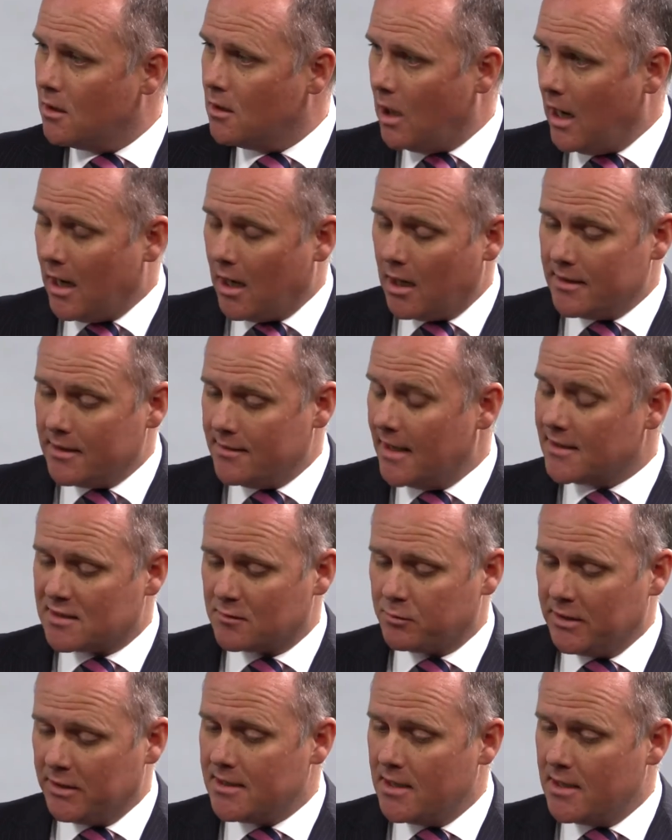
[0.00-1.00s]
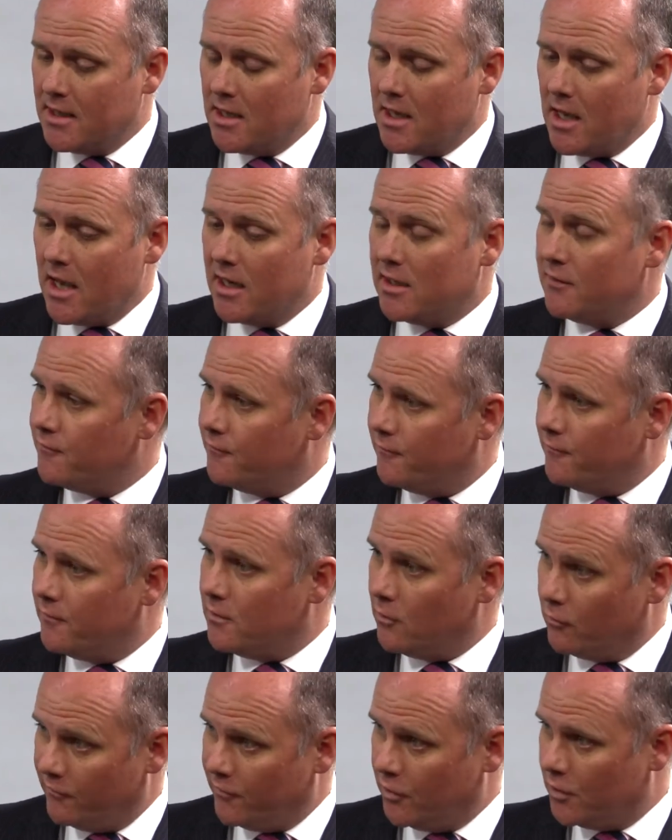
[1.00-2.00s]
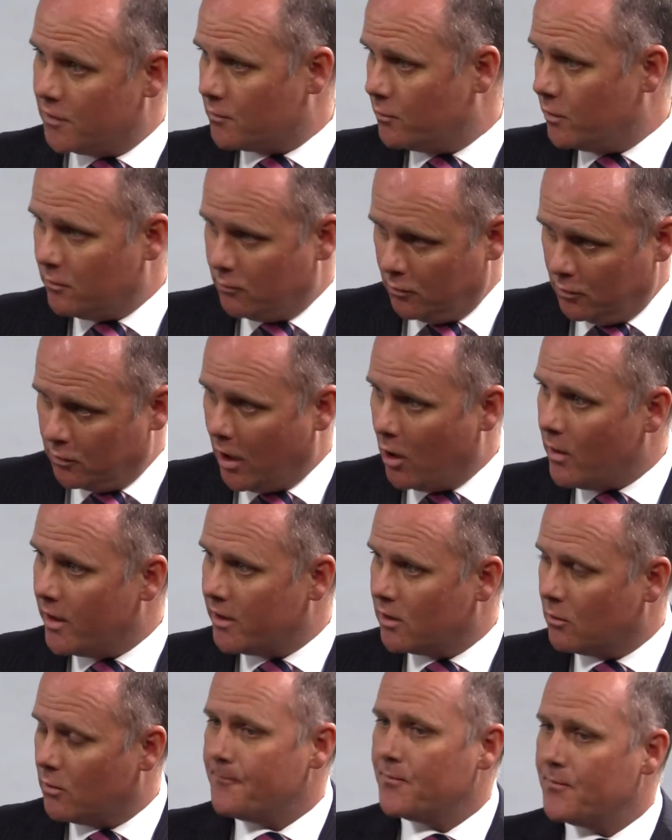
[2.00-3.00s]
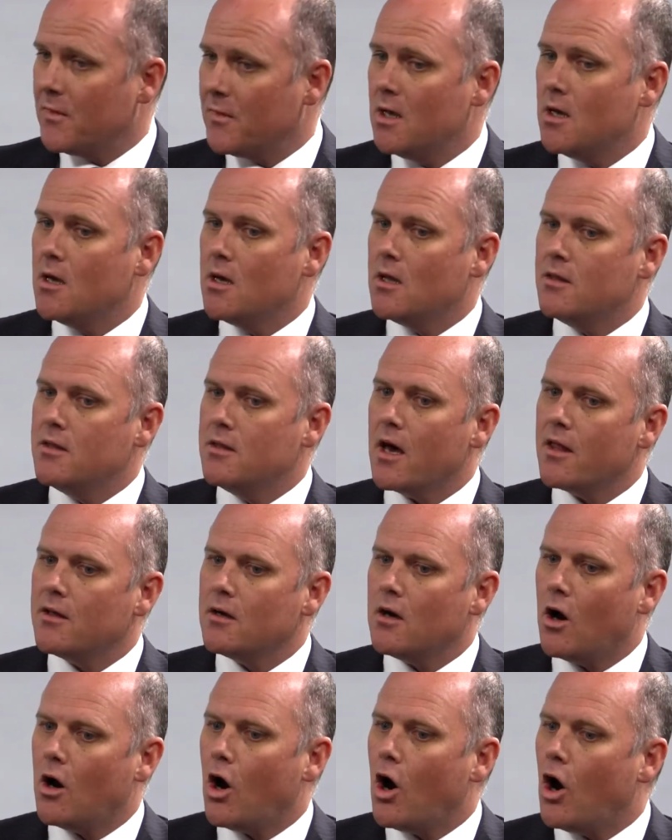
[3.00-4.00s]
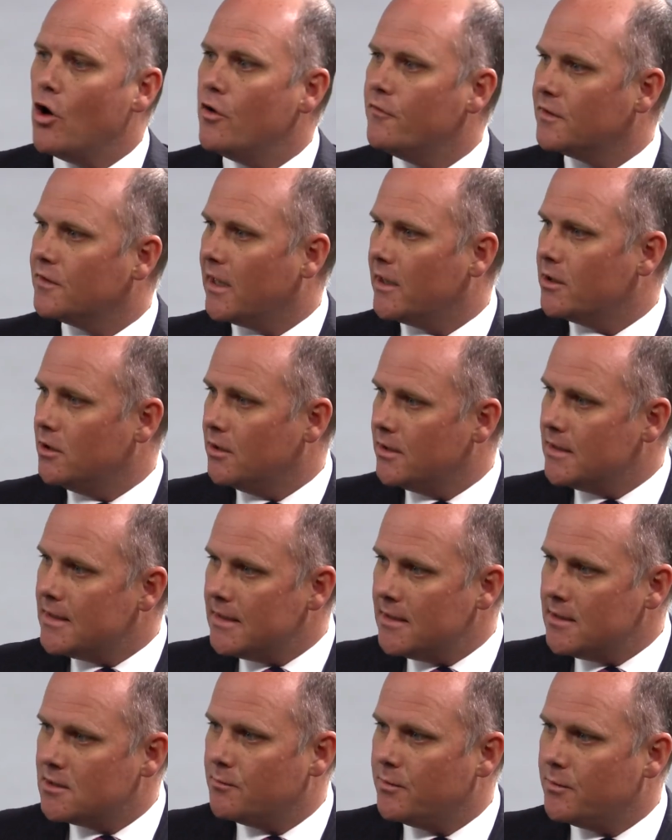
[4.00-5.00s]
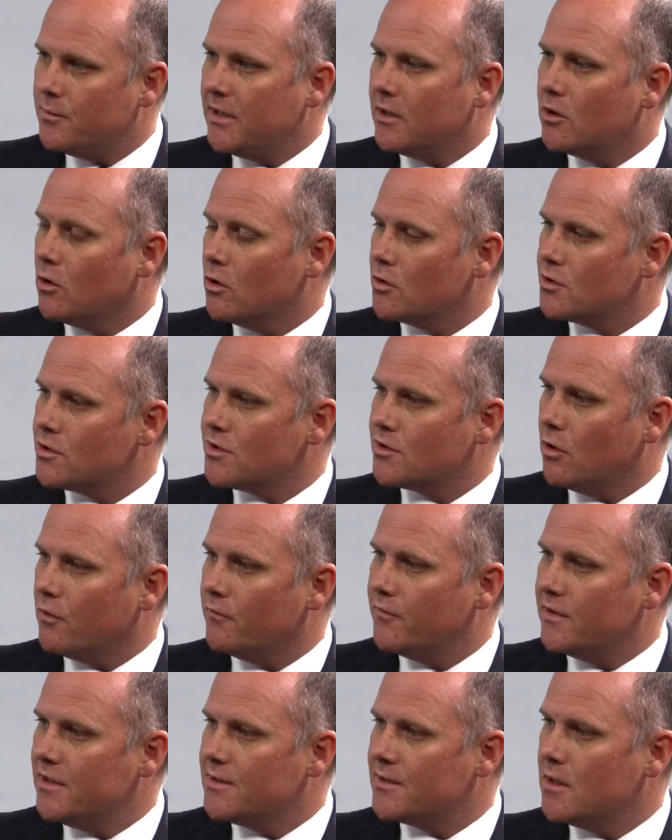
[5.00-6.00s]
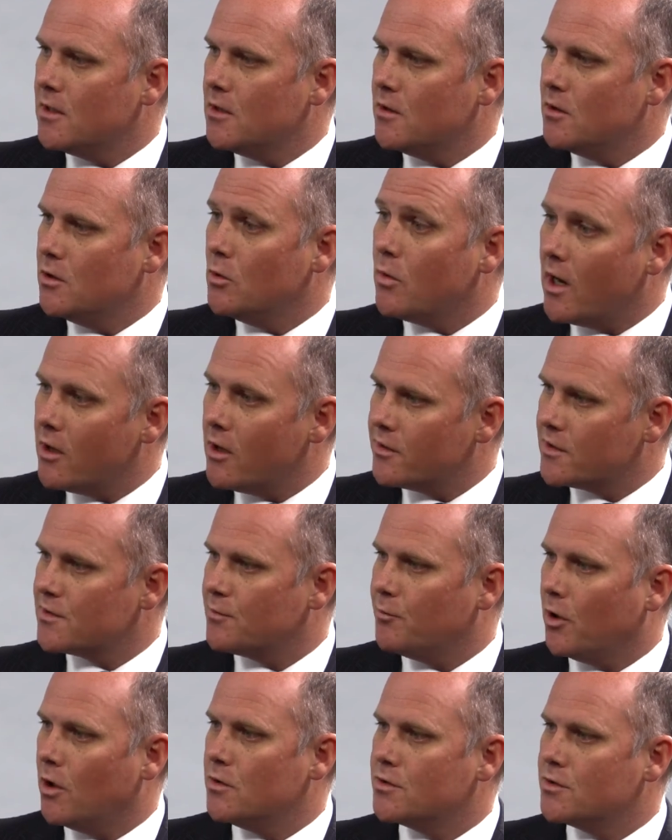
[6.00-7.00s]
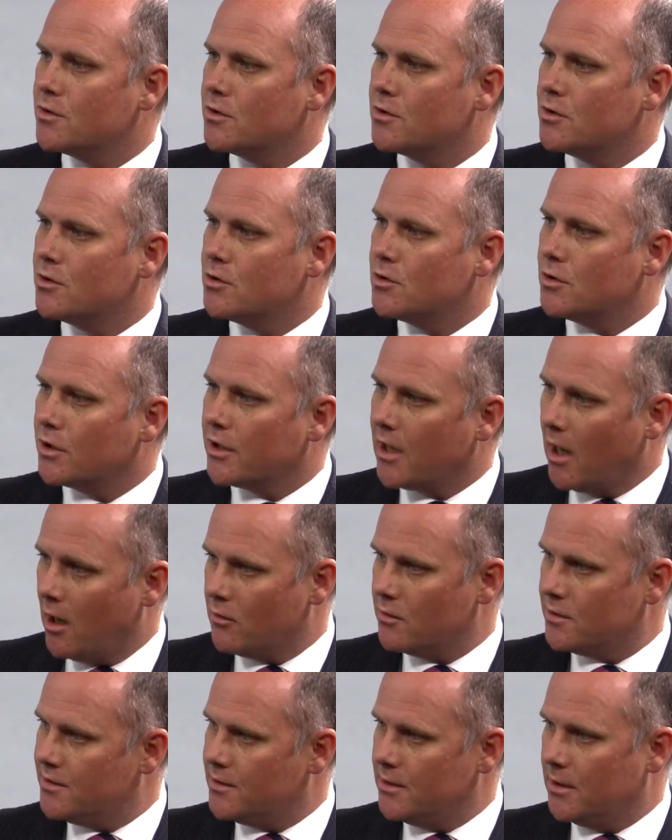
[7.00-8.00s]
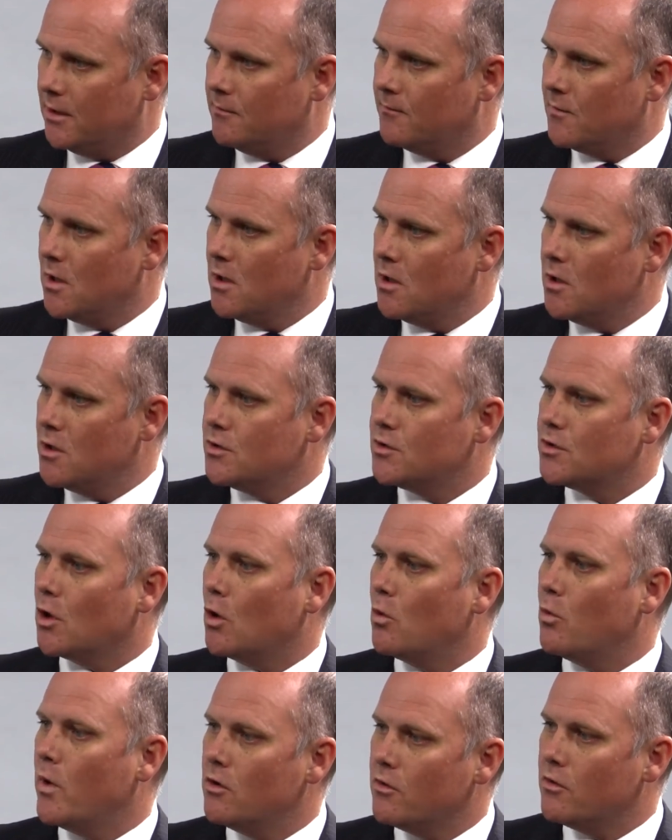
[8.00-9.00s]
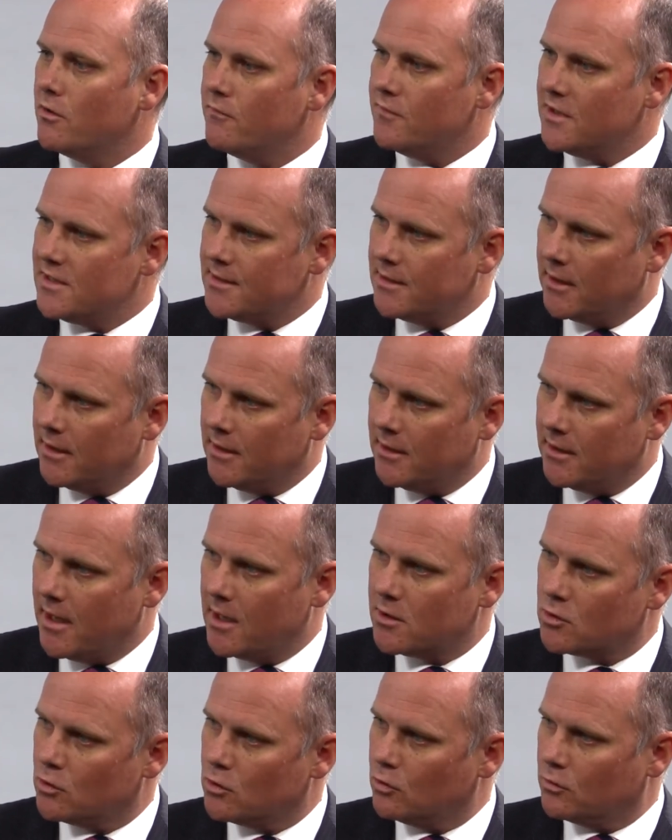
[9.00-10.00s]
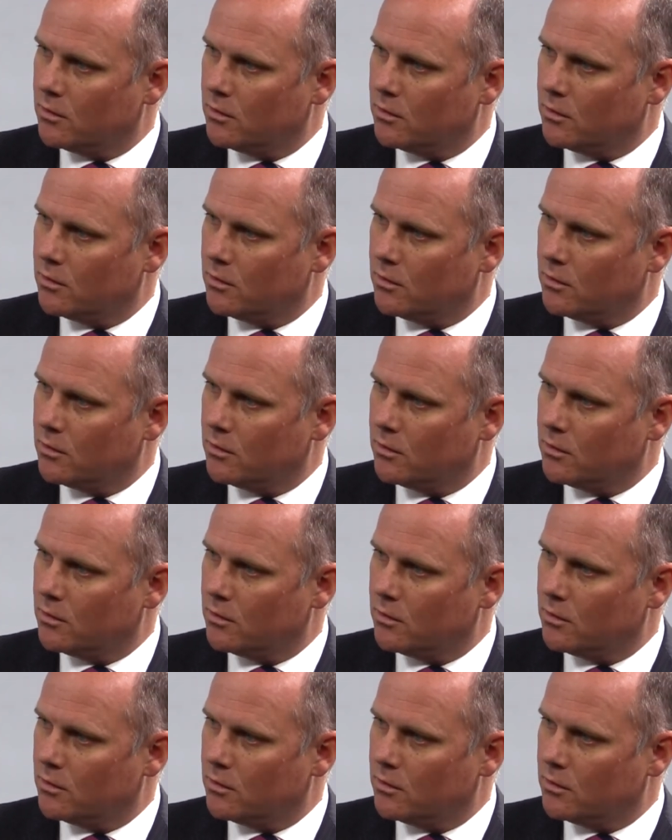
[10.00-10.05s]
in that split, and if the reverse, we will go underweight. The other overlay you need to be conscious of is you are exposed to currency. So when you're investing in international